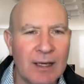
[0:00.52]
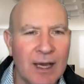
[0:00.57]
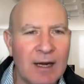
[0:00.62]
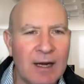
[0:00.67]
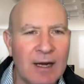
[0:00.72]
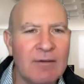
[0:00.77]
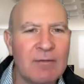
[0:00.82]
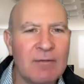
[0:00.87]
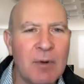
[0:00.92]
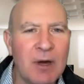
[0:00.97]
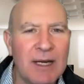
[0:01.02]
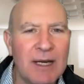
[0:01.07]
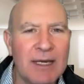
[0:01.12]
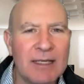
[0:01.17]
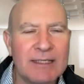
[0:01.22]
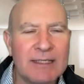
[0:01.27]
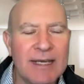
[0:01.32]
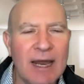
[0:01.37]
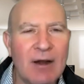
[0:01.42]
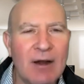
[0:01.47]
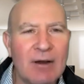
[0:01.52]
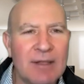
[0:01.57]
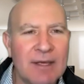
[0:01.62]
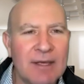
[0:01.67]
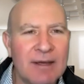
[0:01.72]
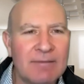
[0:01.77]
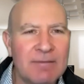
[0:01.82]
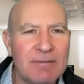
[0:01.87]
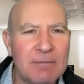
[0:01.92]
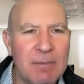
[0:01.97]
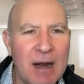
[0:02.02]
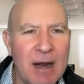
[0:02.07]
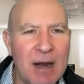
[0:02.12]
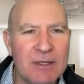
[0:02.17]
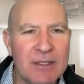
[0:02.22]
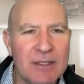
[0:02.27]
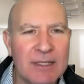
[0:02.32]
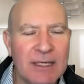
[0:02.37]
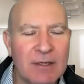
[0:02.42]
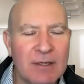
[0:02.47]
Hello everybody, it's Gareth here from
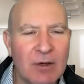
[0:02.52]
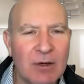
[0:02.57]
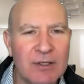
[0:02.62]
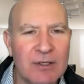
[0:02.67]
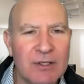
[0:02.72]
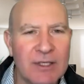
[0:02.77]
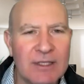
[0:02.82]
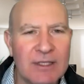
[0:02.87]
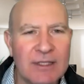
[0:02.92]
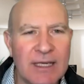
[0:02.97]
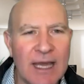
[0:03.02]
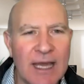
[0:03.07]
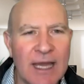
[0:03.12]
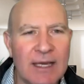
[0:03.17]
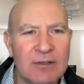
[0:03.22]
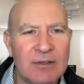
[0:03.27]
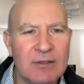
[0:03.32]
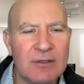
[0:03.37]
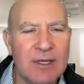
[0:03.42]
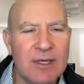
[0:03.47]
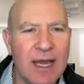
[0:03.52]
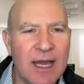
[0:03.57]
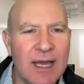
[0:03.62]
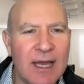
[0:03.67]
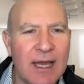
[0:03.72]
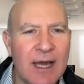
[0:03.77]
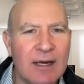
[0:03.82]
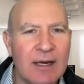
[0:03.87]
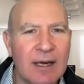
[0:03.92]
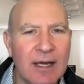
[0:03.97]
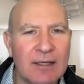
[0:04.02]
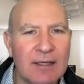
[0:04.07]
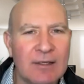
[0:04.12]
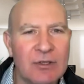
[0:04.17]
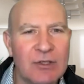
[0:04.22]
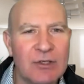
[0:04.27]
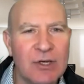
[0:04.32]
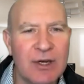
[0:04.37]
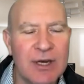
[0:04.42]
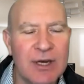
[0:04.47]
Paris Technologies, and today I'd like
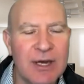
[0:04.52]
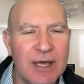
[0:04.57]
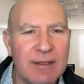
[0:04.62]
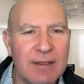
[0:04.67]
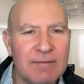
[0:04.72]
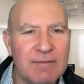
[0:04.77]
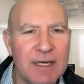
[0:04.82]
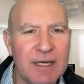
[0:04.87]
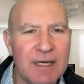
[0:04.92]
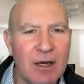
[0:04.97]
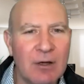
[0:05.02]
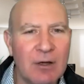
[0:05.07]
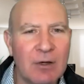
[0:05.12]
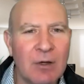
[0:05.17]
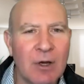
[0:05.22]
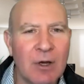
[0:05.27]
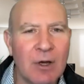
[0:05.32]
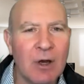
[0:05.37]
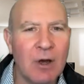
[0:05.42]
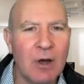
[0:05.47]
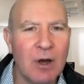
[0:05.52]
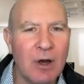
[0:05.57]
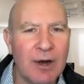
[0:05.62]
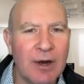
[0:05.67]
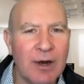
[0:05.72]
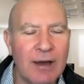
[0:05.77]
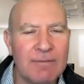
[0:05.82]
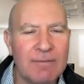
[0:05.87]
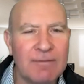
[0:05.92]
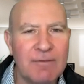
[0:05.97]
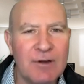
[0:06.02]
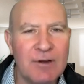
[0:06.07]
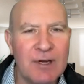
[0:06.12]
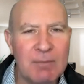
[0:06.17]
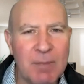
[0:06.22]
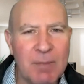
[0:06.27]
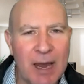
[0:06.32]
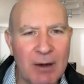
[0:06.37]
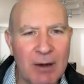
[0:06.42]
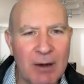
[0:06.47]
to share another video on our
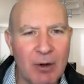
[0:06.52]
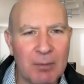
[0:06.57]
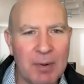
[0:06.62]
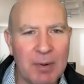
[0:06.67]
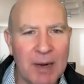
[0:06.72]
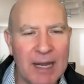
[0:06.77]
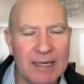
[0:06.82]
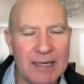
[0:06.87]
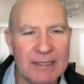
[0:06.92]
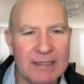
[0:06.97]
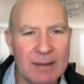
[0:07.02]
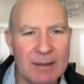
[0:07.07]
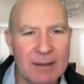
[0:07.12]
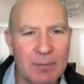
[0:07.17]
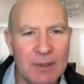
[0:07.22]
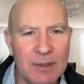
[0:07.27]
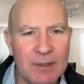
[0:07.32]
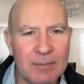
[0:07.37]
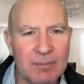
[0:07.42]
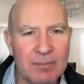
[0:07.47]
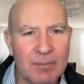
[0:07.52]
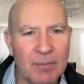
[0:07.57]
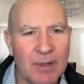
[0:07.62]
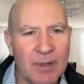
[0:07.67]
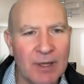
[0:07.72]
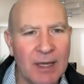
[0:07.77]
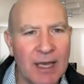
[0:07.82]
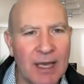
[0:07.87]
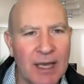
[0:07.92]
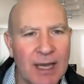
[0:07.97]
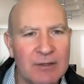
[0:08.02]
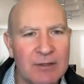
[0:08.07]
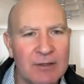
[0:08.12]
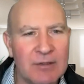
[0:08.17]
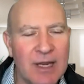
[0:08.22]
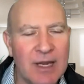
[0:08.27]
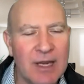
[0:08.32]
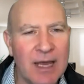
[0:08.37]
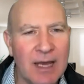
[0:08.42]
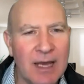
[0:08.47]
free payroll planning template. And
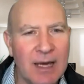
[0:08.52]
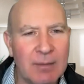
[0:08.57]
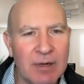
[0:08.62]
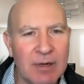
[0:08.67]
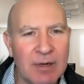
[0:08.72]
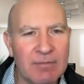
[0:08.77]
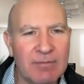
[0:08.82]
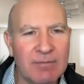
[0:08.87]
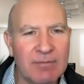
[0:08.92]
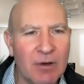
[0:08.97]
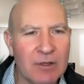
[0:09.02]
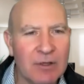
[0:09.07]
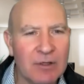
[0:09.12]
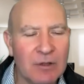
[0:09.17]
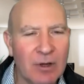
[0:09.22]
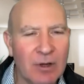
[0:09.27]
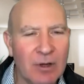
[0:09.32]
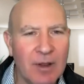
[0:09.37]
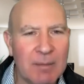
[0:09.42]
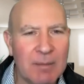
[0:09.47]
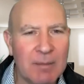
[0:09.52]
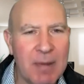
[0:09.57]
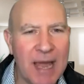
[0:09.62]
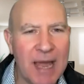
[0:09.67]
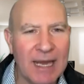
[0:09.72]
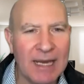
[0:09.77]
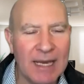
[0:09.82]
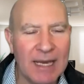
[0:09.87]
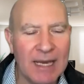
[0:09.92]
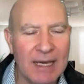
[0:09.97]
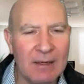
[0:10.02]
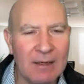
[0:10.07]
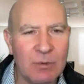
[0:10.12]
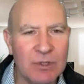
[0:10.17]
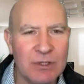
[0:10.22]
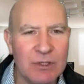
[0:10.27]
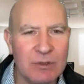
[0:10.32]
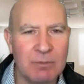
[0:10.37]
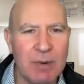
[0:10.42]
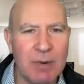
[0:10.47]
today I'm going to focus on the back end,
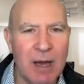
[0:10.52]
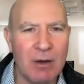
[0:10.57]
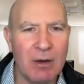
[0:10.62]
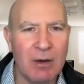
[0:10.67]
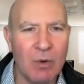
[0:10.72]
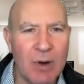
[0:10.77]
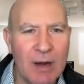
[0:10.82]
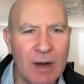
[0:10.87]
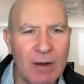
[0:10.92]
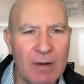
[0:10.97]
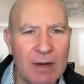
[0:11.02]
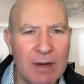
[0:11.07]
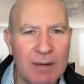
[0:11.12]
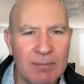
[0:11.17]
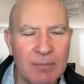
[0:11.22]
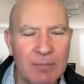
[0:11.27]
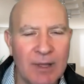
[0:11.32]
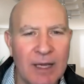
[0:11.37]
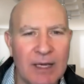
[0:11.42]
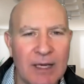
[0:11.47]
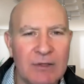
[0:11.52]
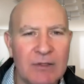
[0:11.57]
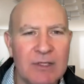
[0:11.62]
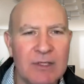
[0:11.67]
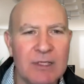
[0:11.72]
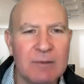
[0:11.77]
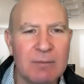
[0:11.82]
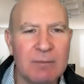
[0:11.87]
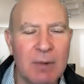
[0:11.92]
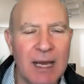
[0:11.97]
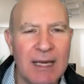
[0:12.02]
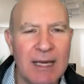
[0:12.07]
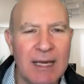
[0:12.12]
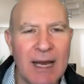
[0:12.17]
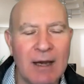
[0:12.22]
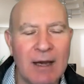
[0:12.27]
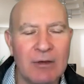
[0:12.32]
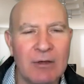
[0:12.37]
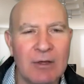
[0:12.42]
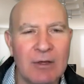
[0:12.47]
which is PowerQuery, and just explain
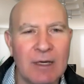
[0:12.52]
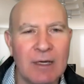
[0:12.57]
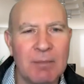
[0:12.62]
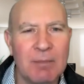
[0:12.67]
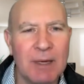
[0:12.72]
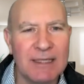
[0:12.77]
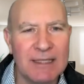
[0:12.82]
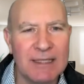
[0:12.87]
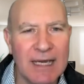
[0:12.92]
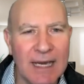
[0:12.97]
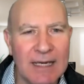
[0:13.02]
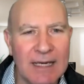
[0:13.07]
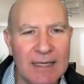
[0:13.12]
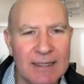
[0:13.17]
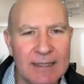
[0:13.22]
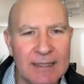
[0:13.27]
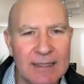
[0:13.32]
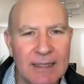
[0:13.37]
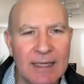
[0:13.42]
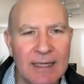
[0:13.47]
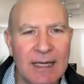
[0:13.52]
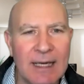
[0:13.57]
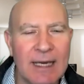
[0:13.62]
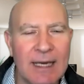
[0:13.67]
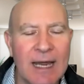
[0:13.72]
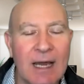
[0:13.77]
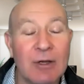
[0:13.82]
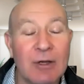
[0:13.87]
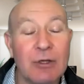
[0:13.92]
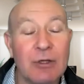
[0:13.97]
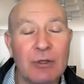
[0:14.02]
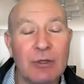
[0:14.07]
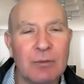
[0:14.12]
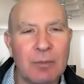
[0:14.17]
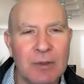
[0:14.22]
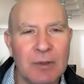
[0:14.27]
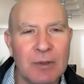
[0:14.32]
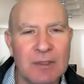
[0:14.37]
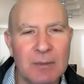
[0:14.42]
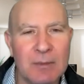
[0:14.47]
how you can maintain it and how you
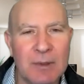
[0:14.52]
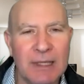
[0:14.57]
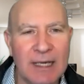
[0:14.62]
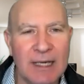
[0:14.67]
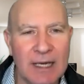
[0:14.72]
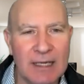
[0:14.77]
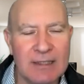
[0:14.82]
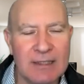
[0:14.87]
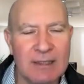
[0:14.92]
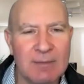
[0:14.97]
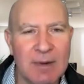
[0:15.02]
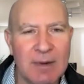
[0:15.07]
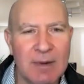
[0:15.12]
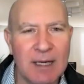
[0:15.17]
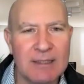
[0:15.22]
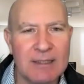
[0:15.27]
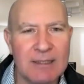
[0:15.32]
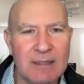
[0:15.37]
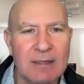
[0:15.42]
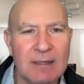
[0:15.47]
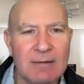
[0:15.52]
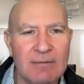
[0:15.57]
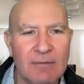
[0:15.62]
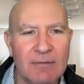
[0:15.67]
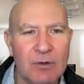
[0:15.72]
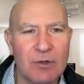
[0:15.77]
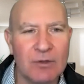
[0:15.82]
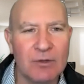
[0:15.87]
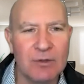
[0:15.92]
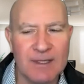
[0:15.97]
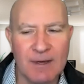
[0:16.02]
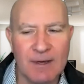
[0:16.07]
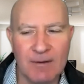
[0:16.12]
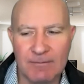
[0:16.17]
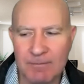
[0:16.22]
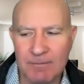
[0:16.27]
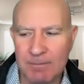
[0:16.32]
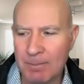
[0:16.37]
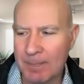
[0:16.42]
could possibly customize it for yourself.